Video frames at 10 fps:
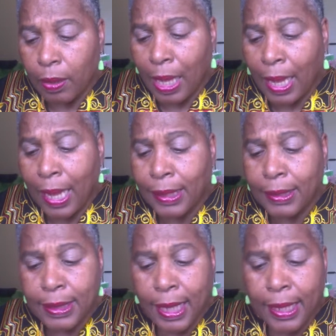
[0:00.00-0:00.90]
I
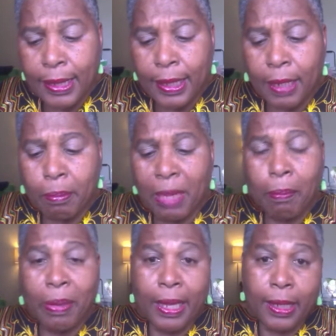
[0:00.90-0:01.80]
decided in my
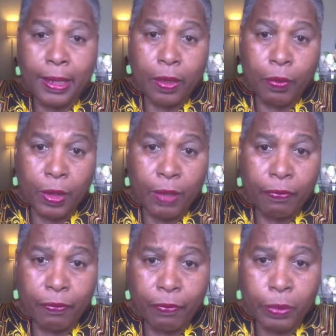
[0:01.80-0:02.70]
pain and
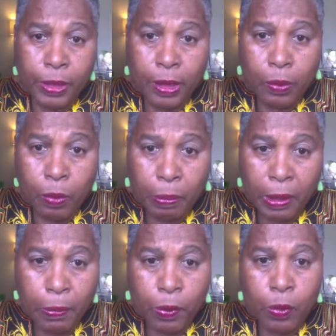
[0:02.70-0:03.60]
grief from dealing with
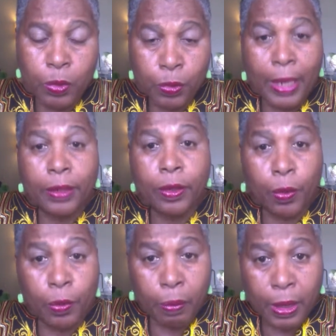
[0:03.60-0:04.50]
people who were trying to
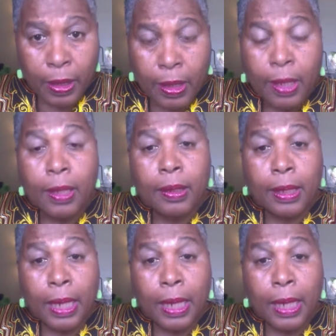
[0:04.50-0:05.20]
hurt me that